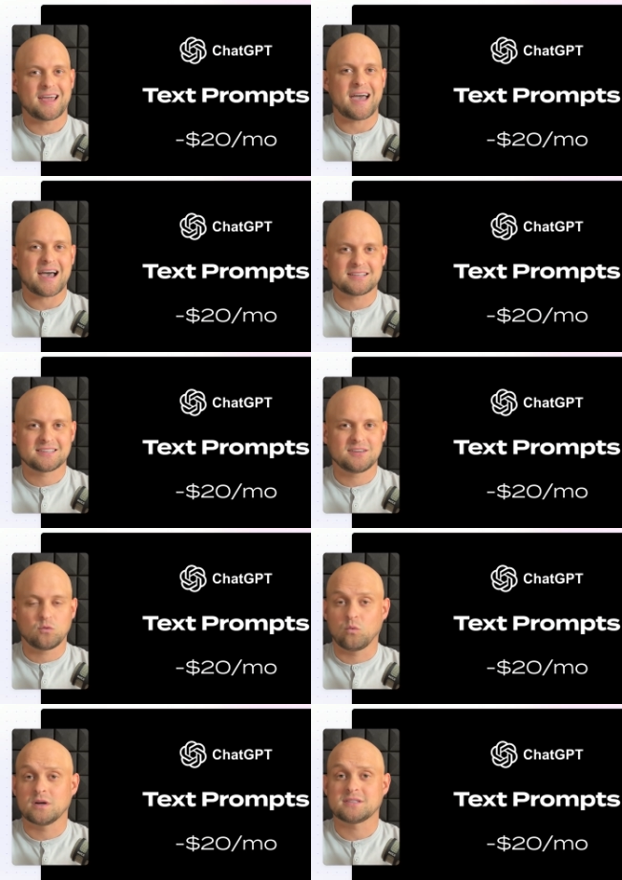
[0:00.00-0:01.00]
ask
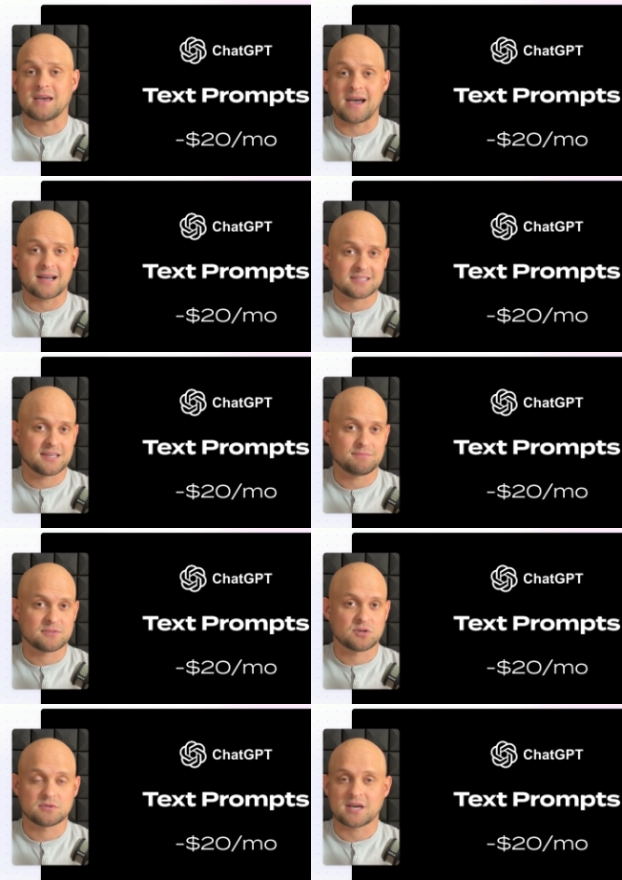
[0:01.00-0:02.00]
it what to ask it.
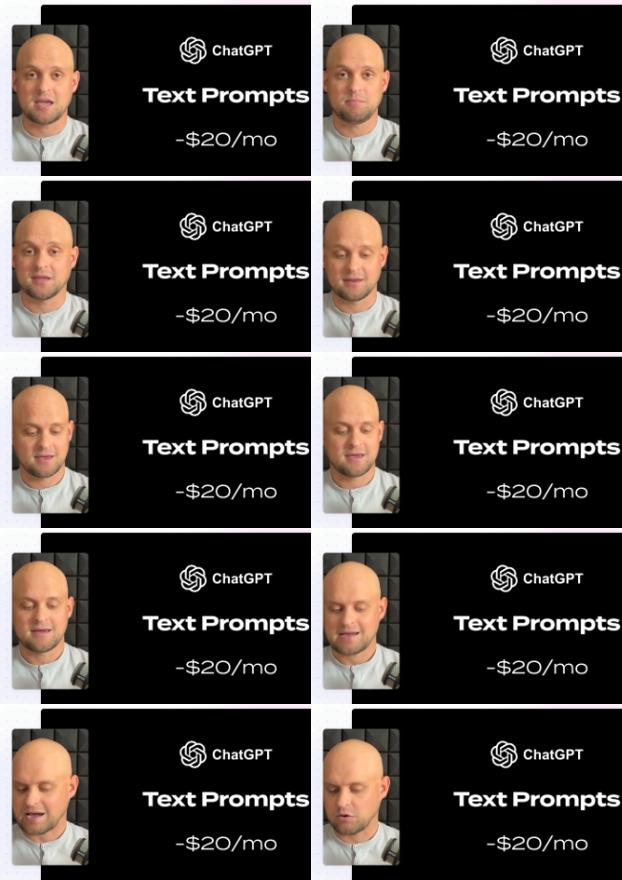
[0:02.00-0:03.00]
So type in,
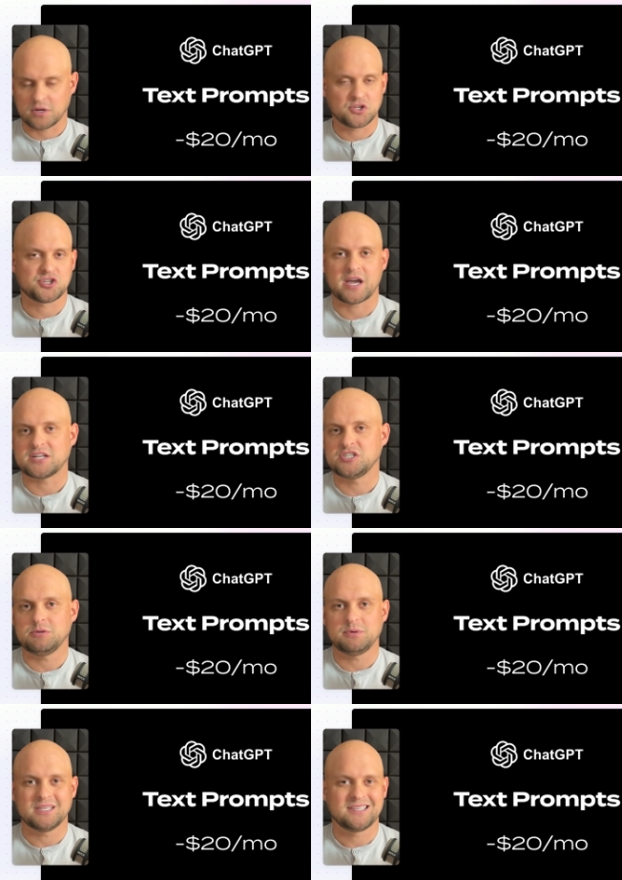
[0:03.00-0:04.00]
How can
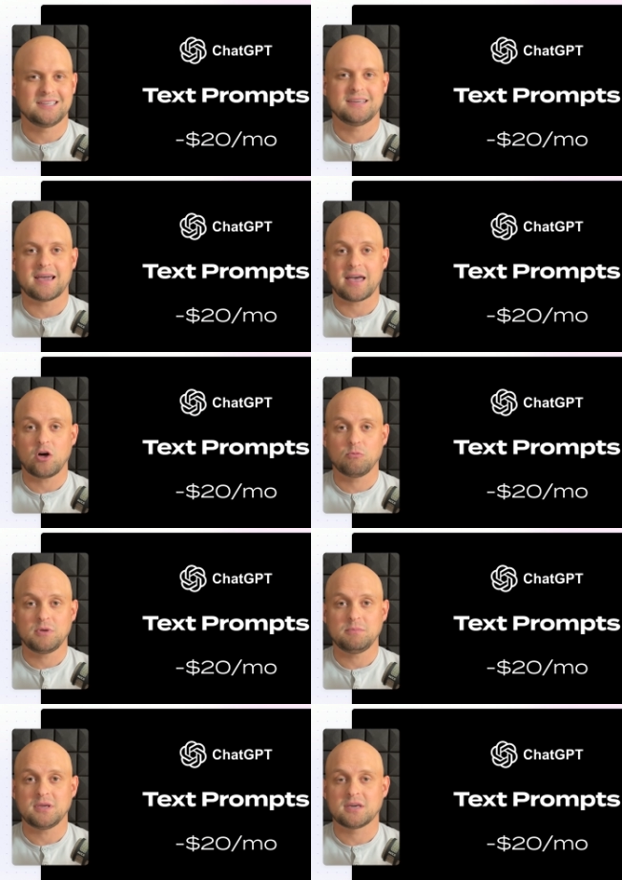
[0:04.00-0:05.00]
ChatGPT help
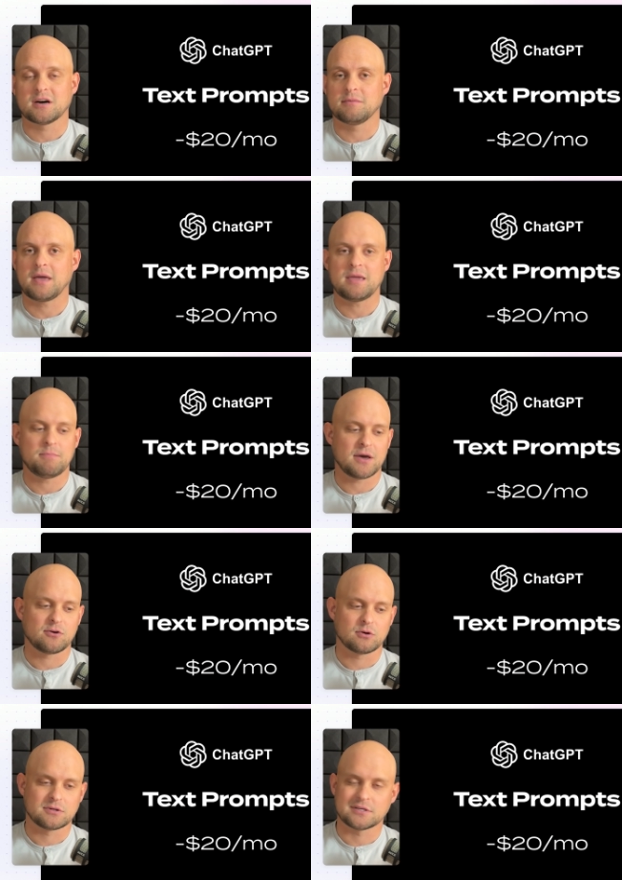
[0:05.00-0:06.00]
me become a
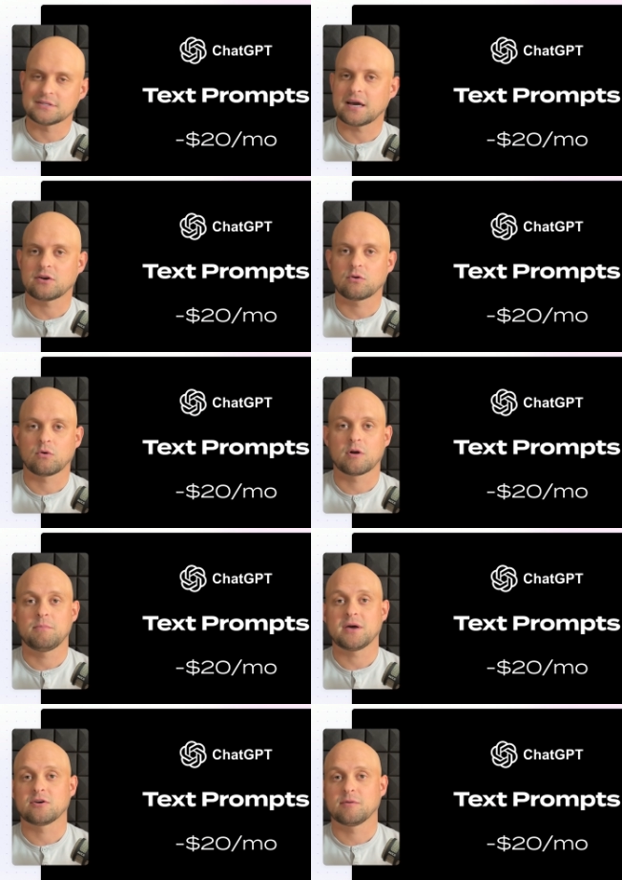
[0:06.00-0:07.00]
better designer or a
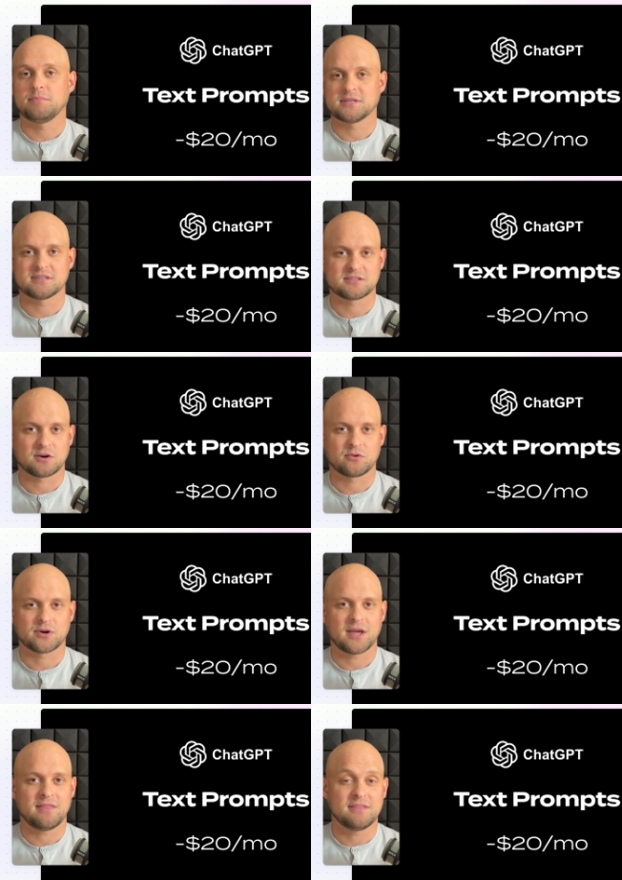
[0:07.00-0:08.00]
better business owner?
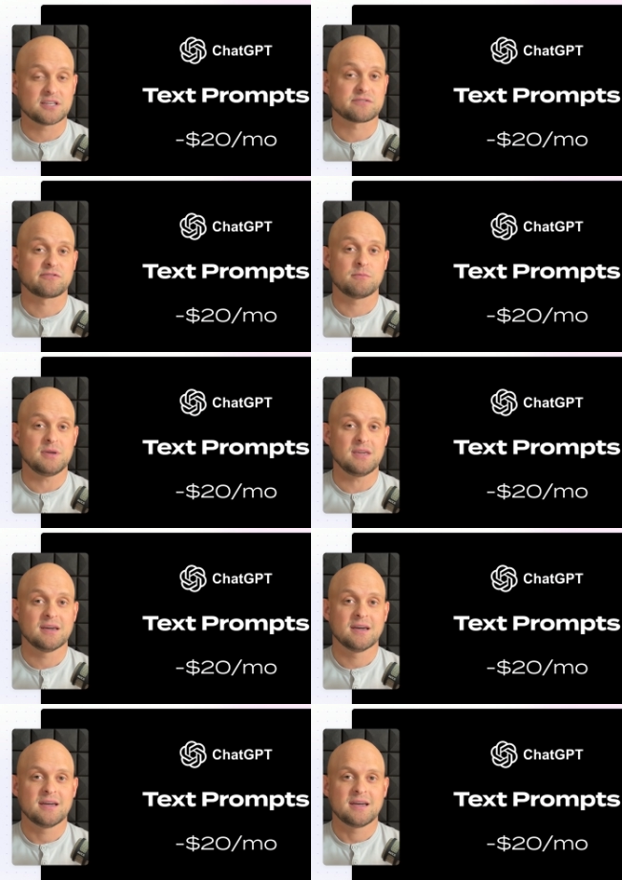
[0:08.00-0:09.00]
And this for
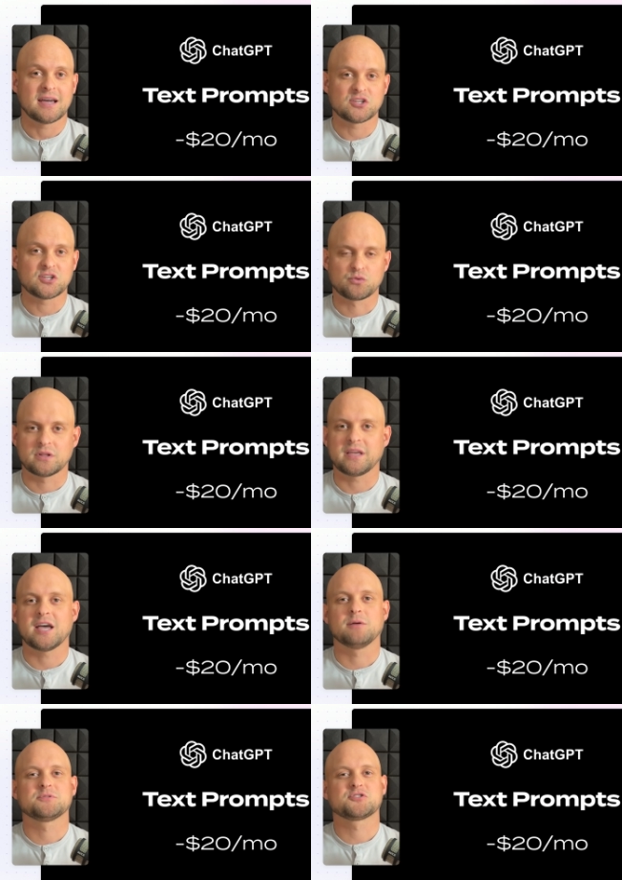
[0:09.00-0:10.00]
me, has really
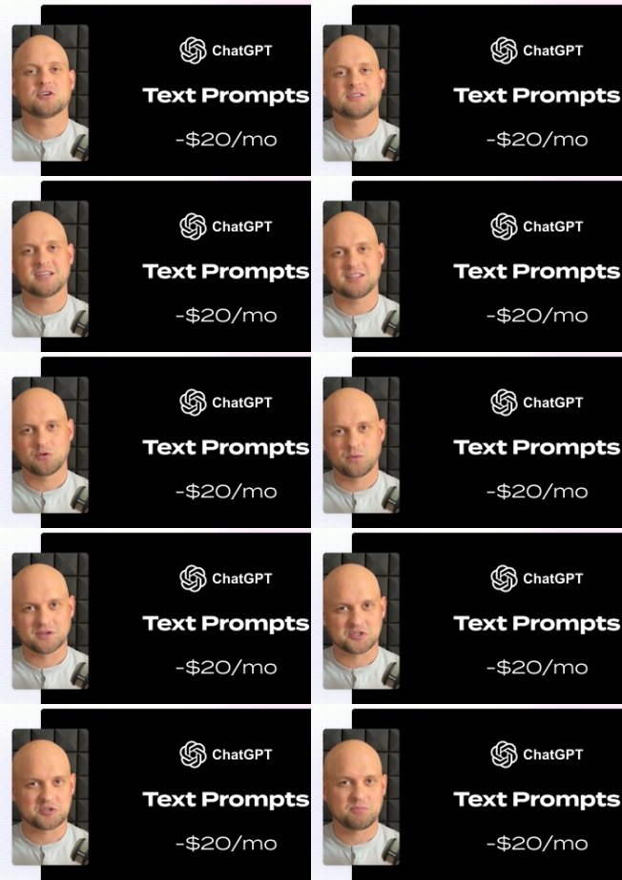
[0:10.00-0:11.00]
helped start to get the
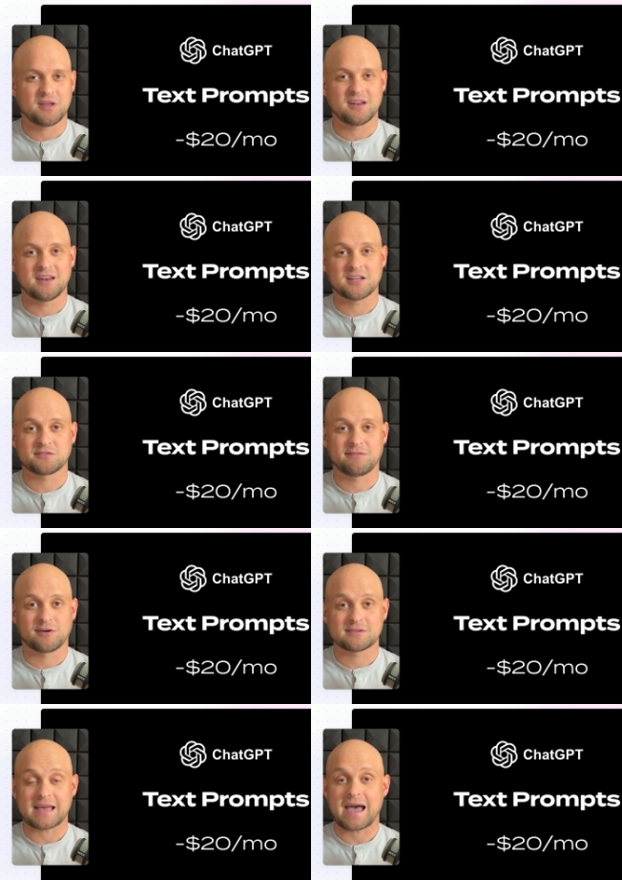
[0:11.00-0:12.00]
wheels spinning as
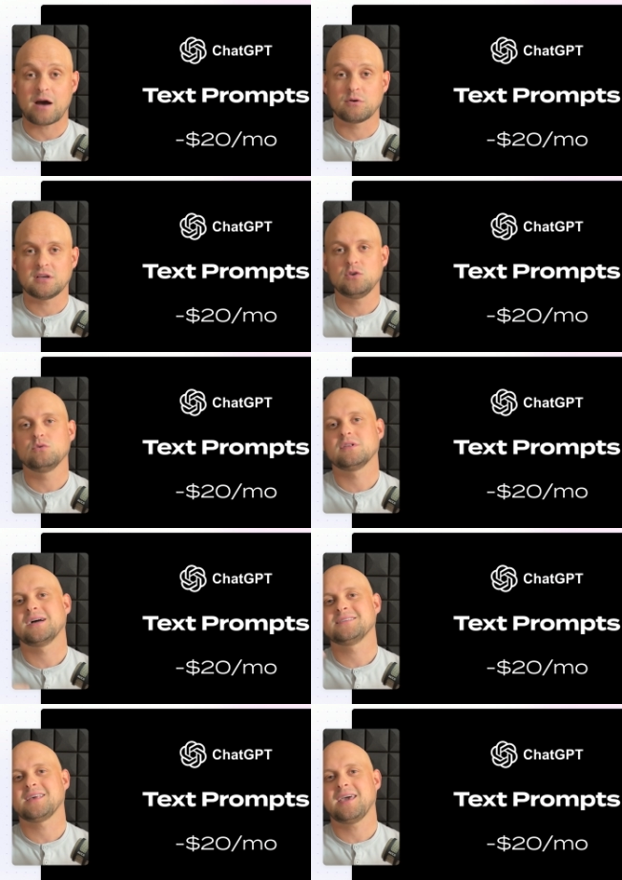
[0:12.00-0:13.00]
far as how to
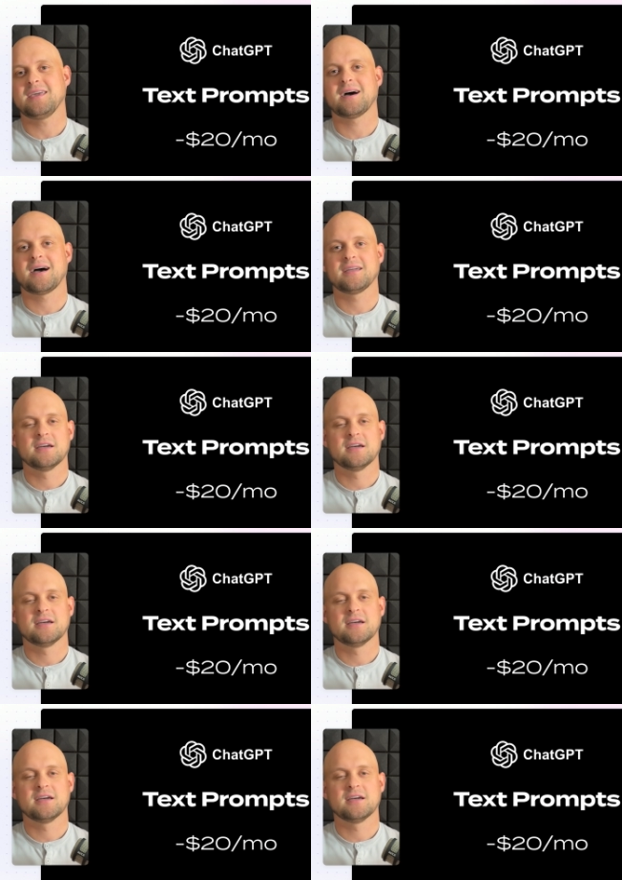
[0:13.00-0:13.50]
utilize AI